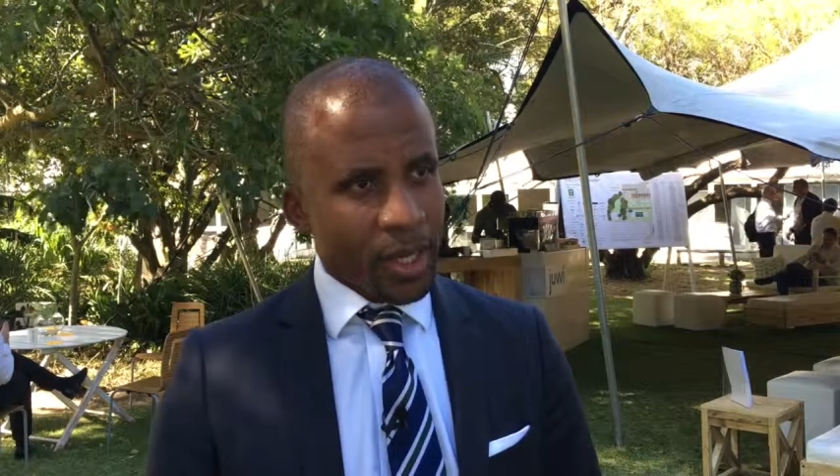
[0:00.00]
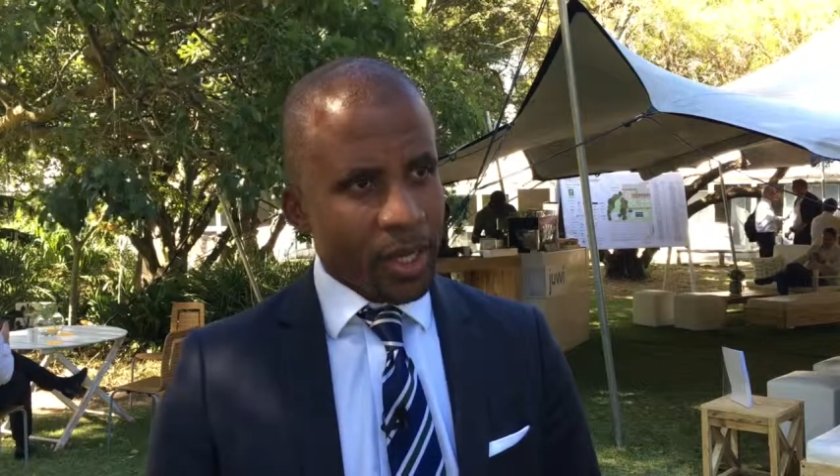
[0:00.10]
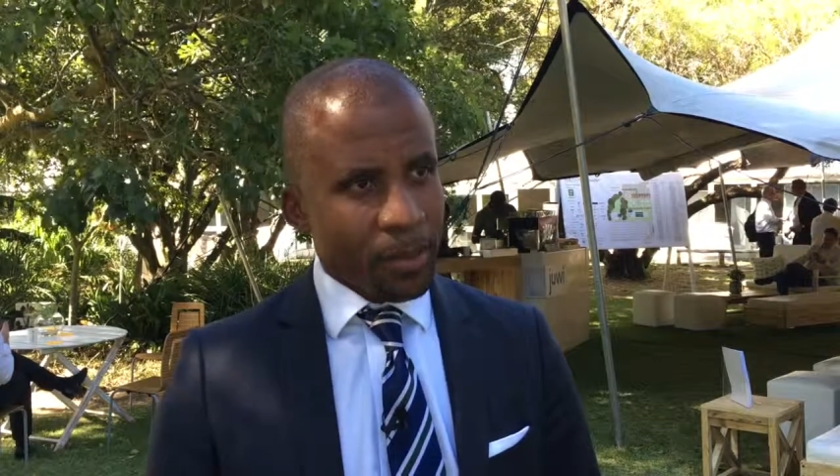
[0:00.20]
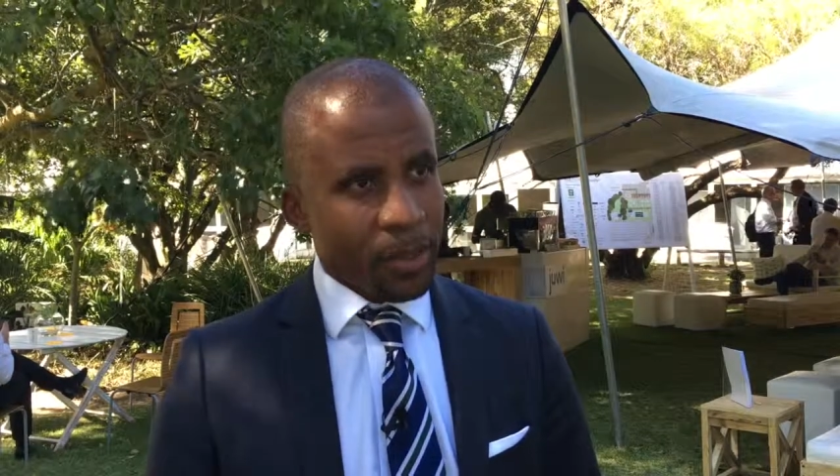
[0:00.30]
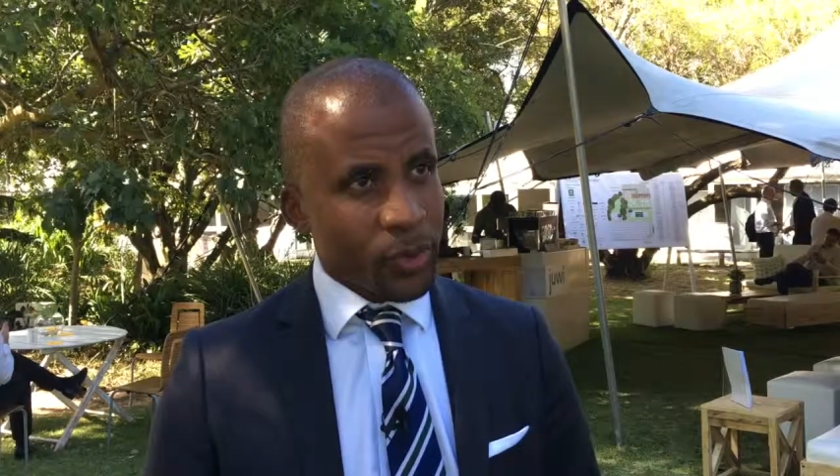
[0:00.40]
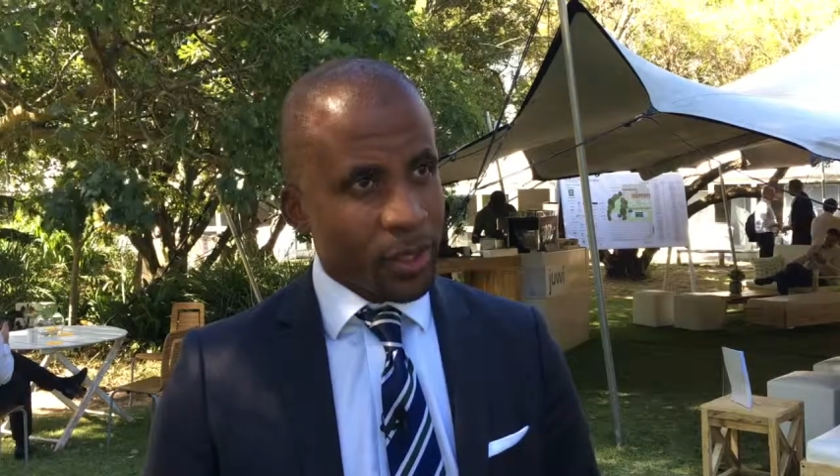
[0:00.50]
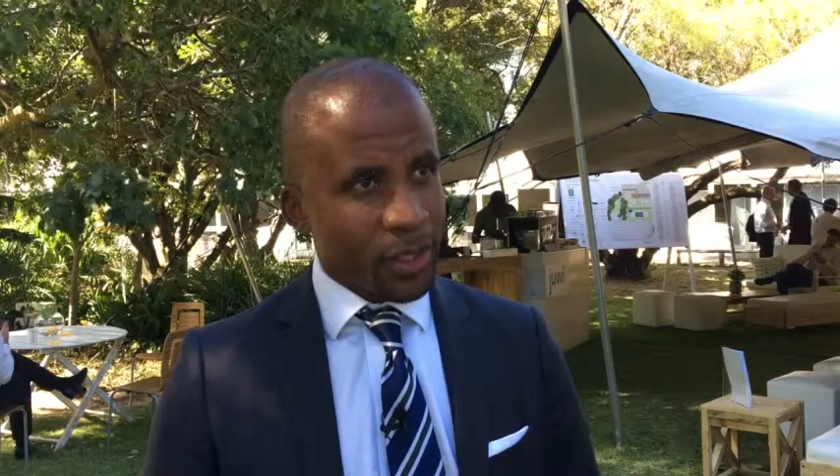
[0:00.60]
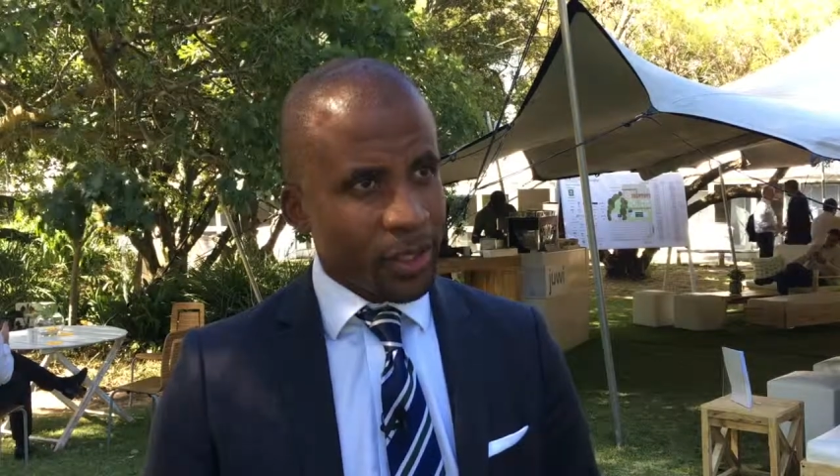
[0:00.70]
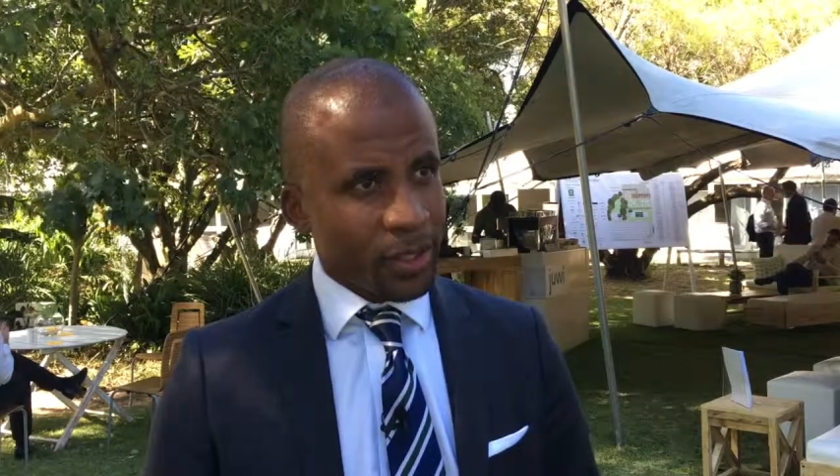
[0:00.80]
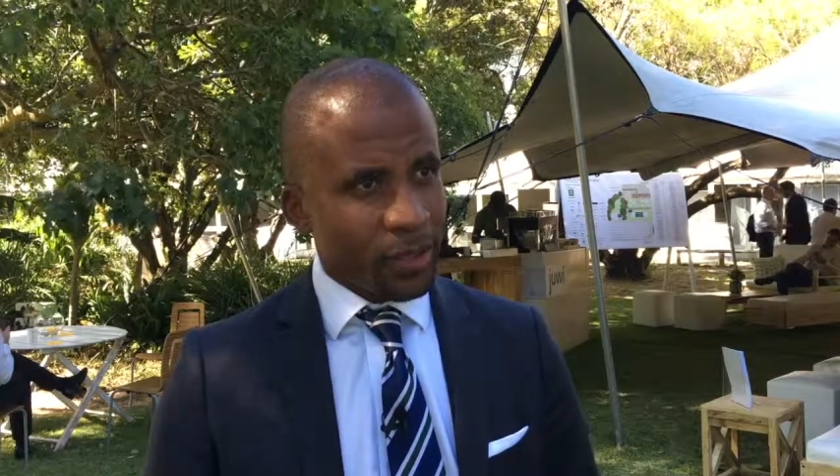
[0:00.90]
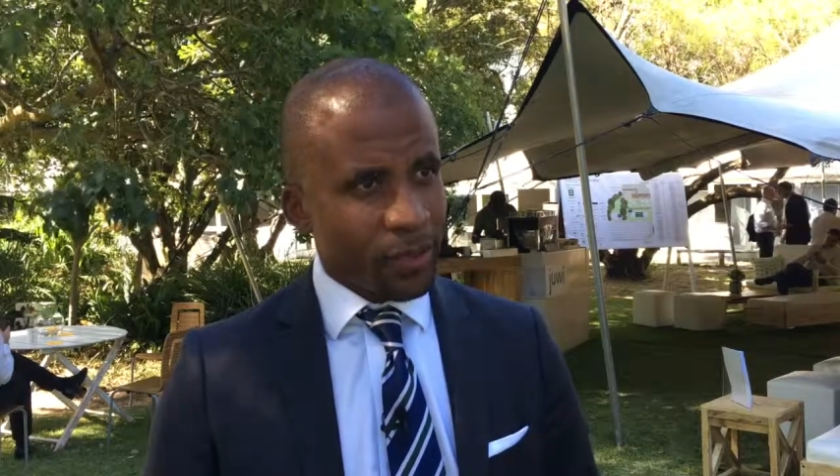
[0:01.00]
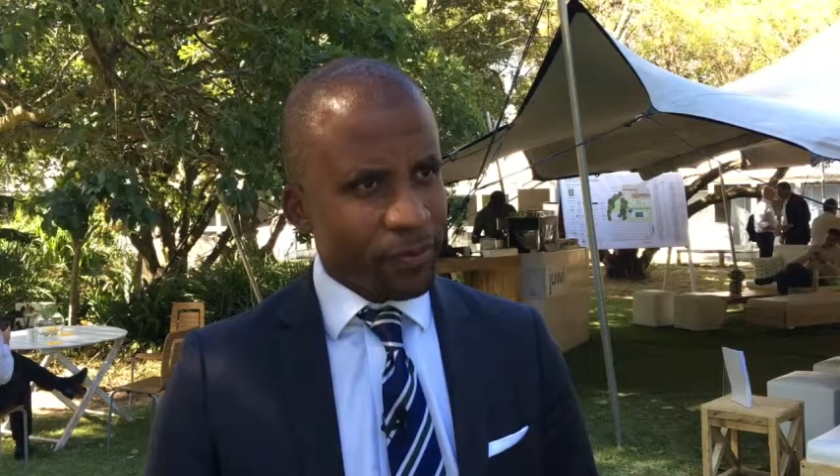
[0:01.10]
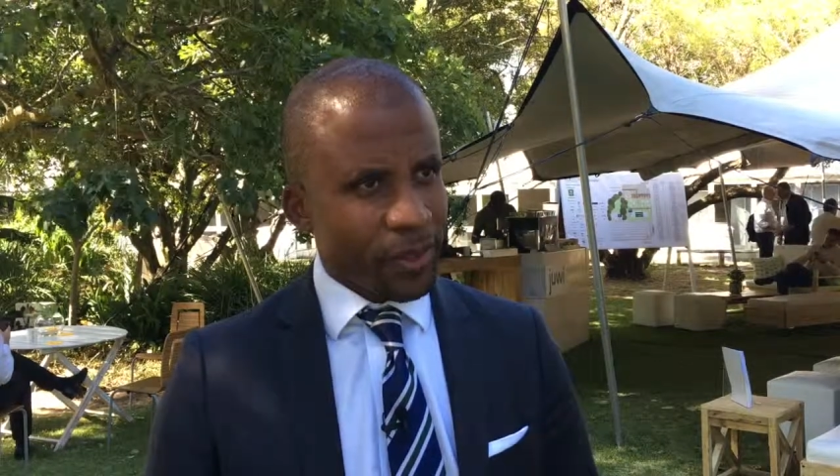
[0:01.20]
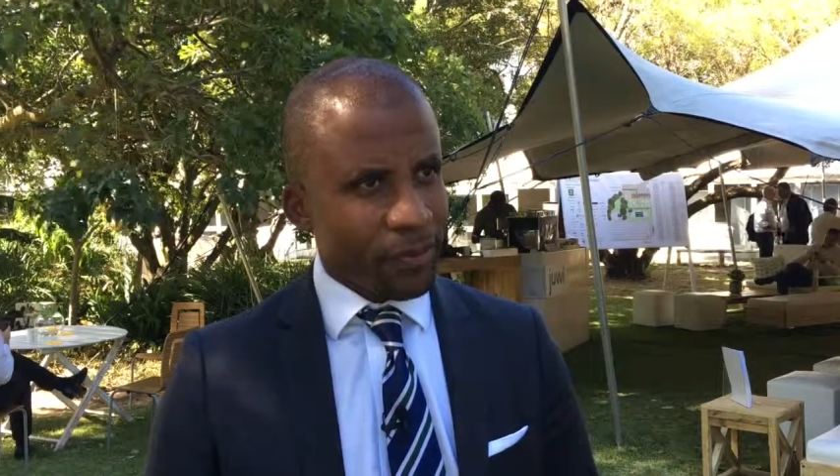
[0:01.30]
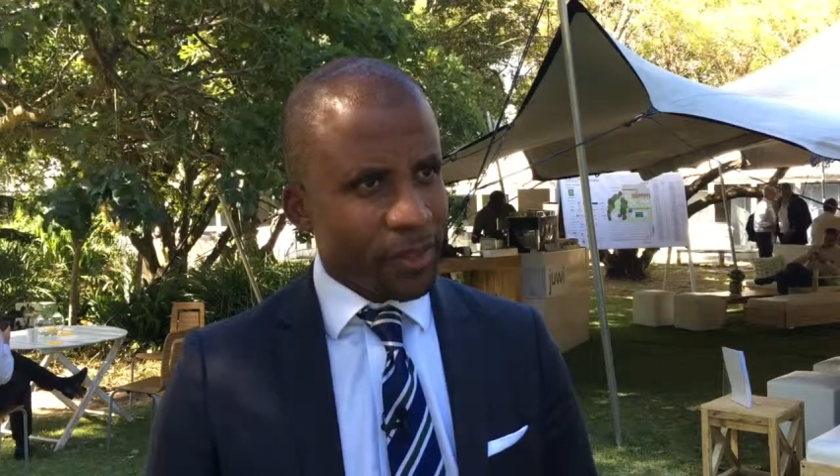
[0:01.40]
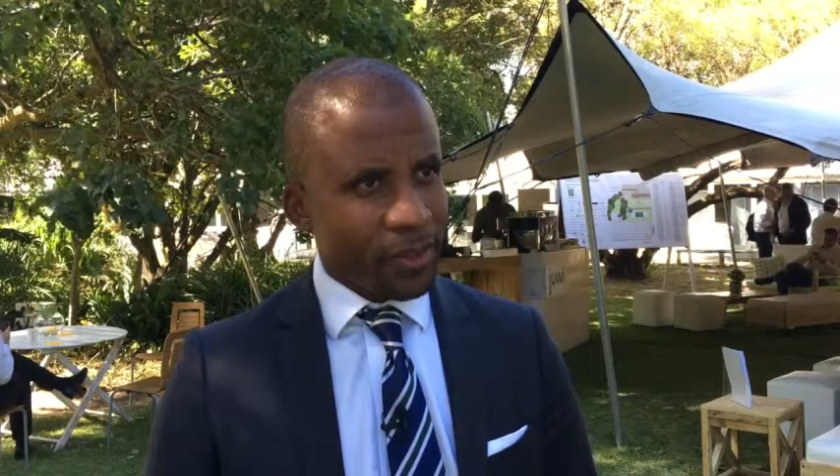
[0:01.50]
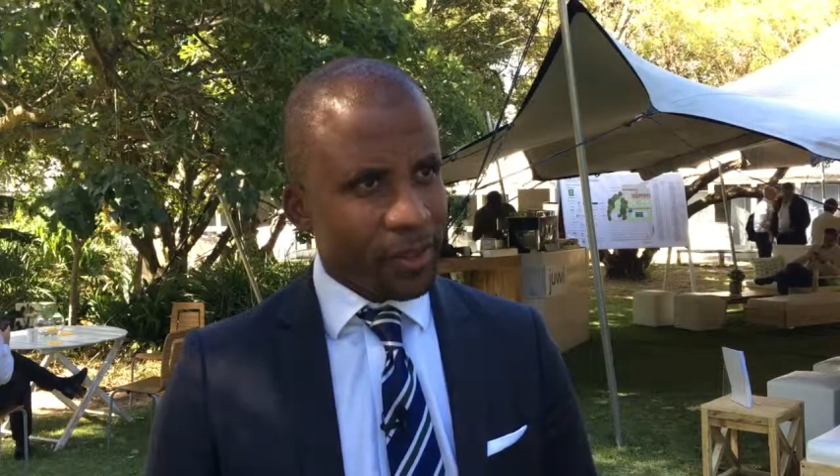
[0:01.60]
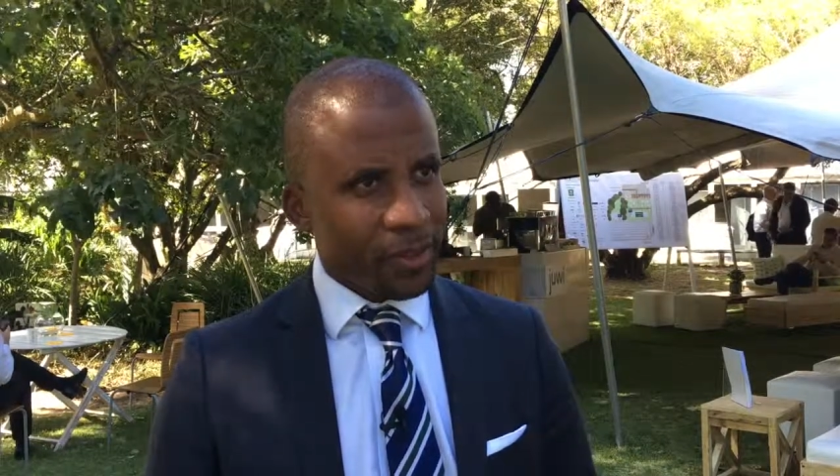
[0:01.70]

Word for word: uh, by 2019 to 5,000